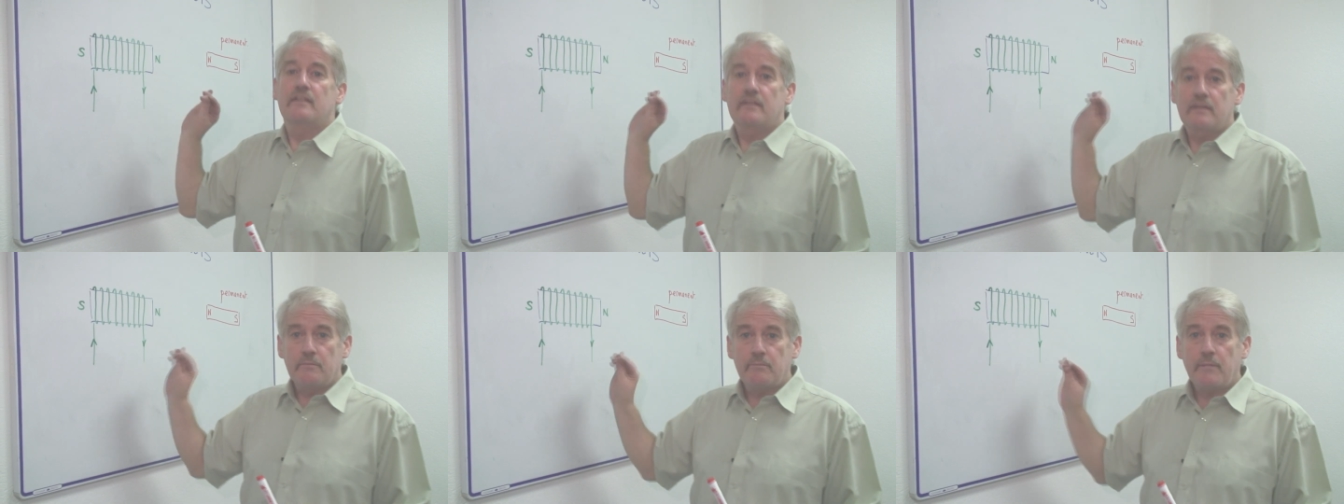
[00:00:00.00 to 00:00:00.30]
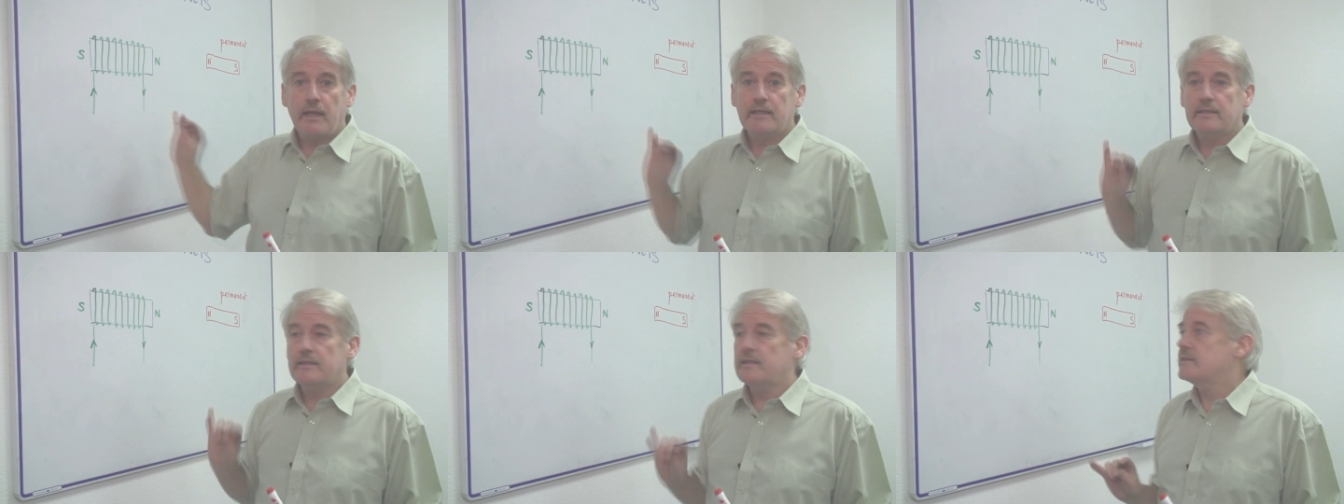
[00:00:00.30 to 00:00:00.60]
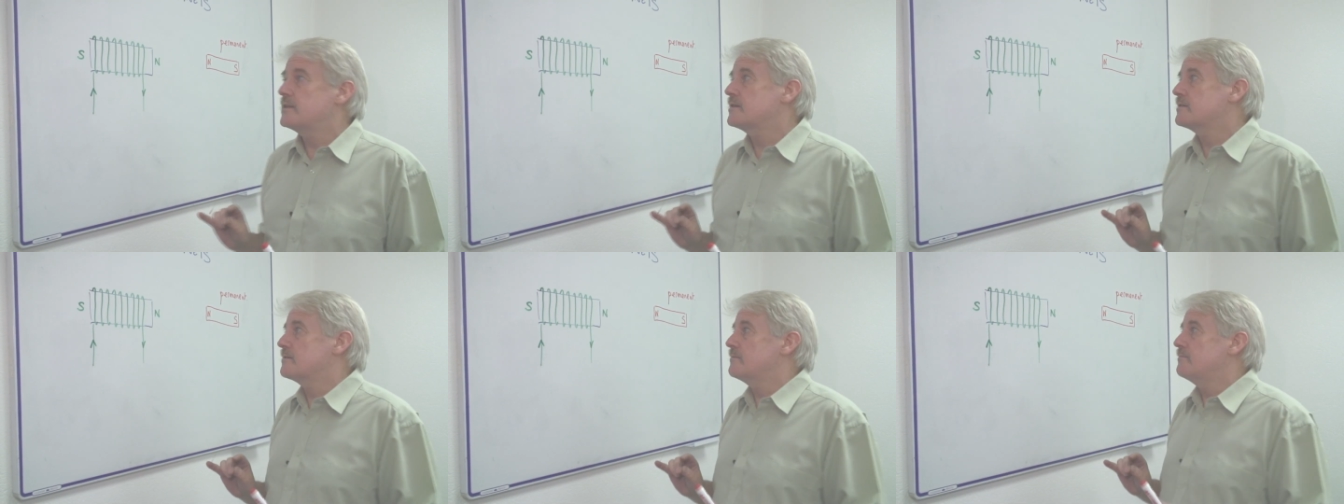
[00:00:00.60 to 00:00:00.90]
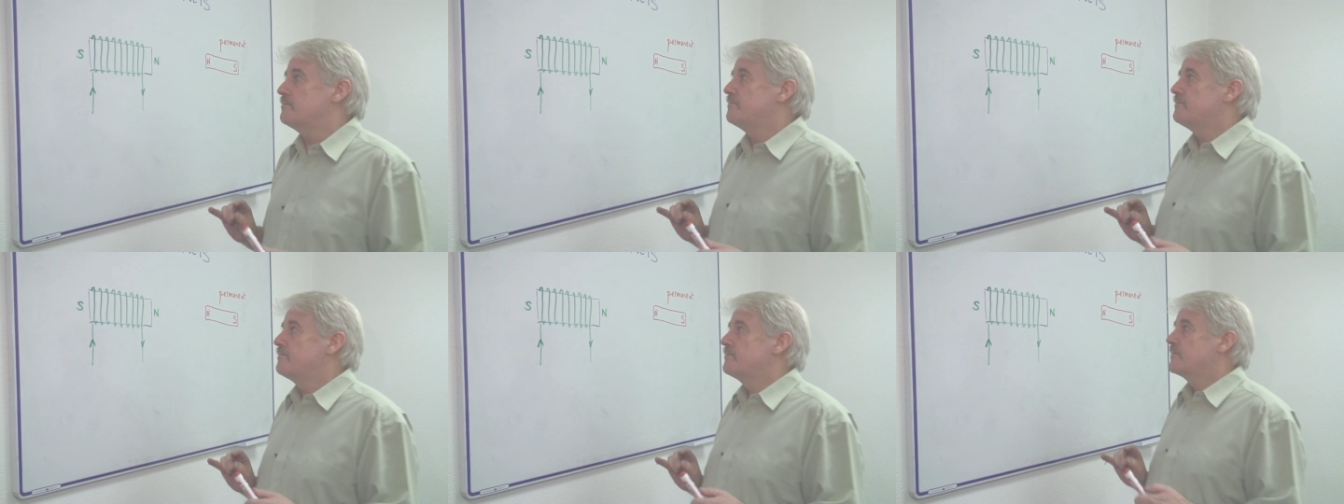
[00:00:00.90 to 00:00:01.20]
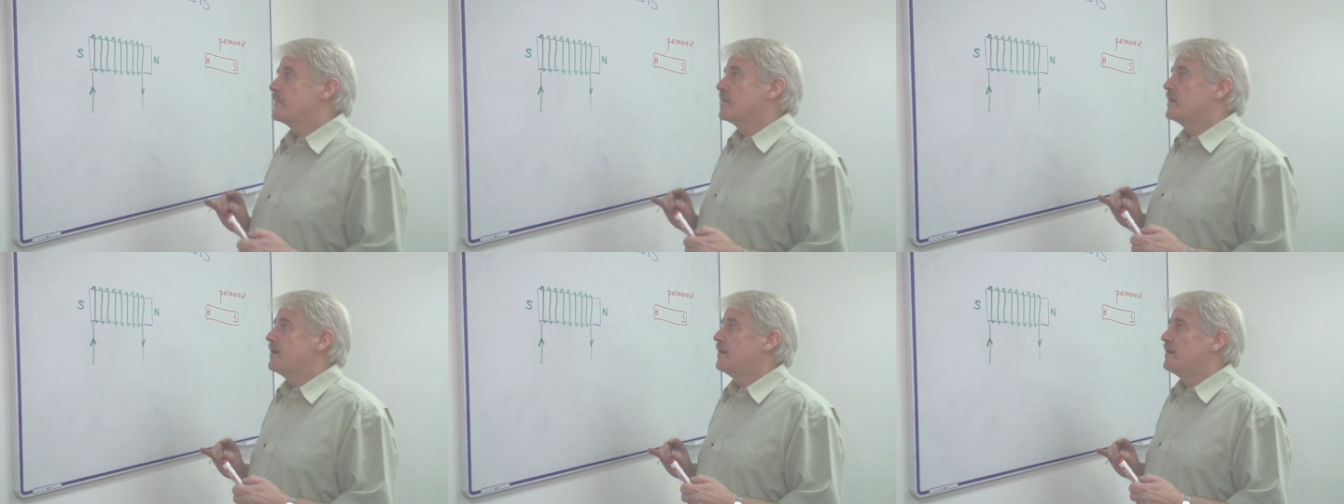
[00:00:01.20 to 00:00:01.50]
the magnetism.
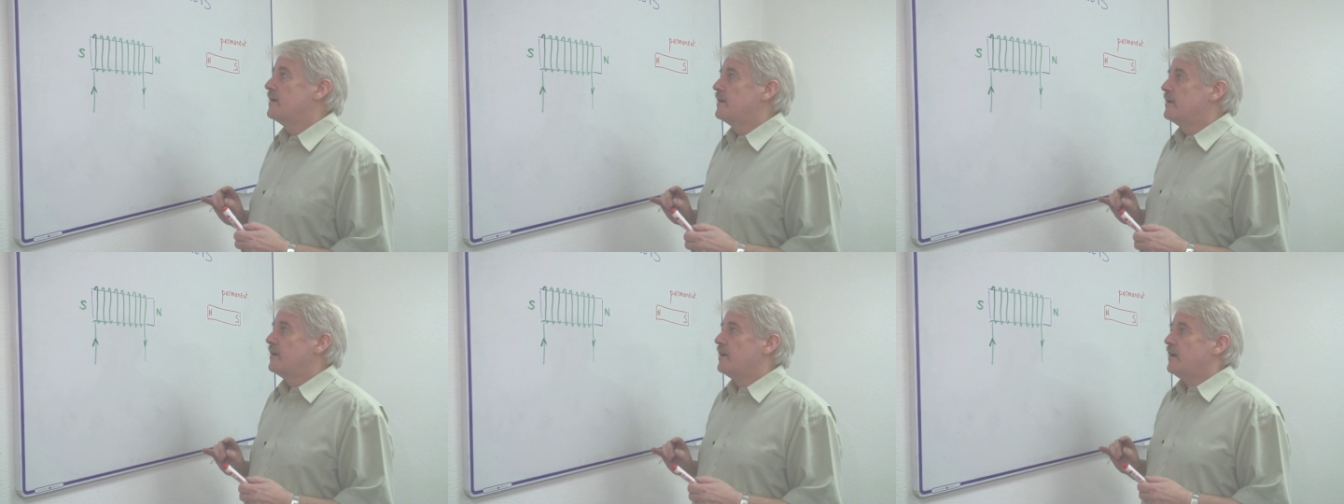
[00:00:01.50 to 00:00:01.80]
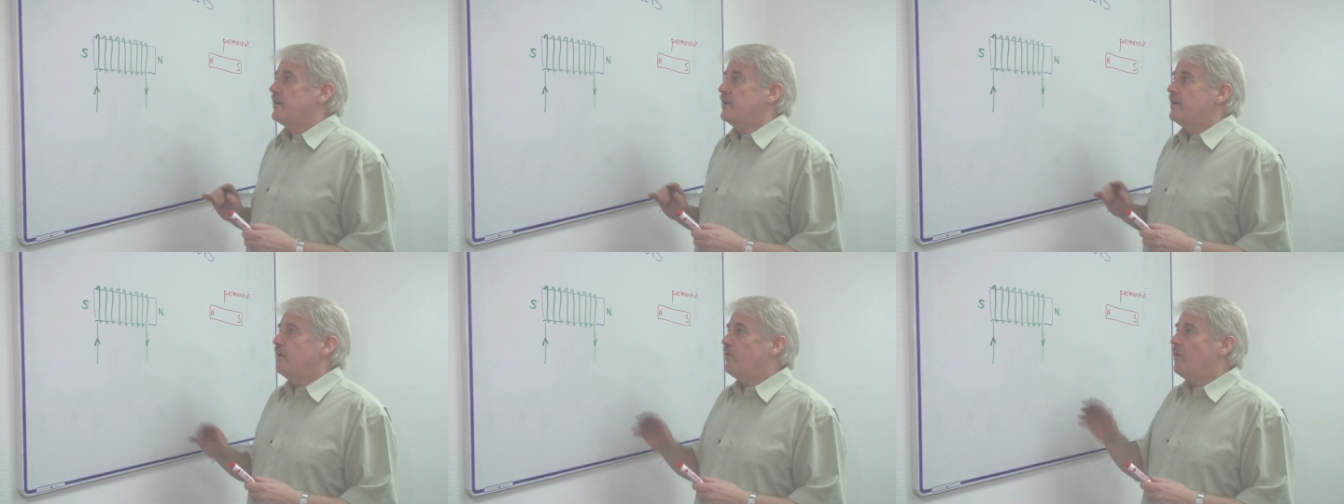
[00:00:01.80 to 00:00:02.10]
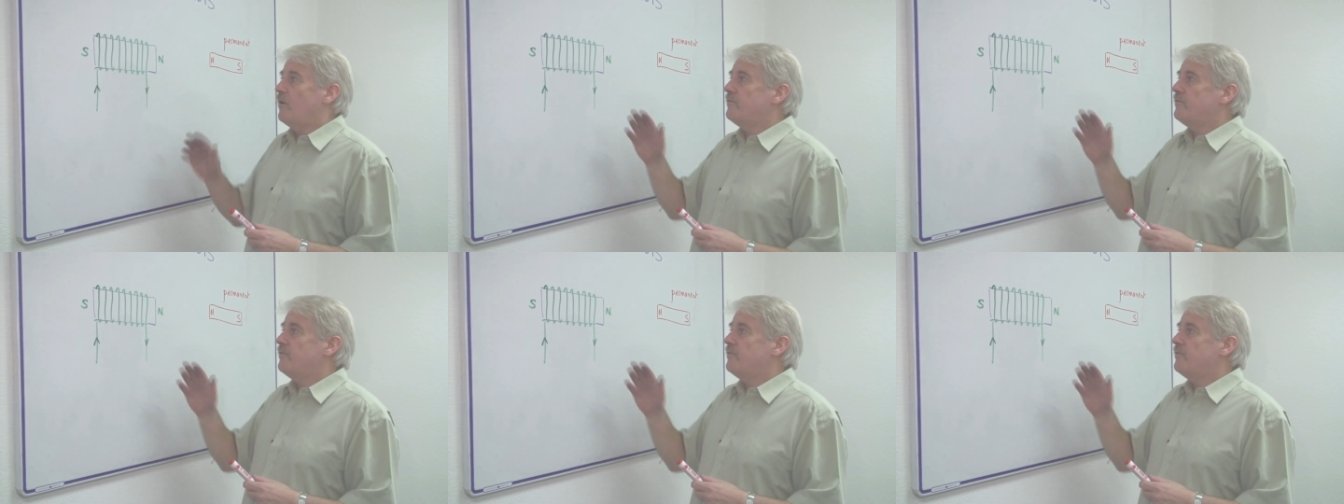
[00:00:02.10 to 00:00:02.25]
Now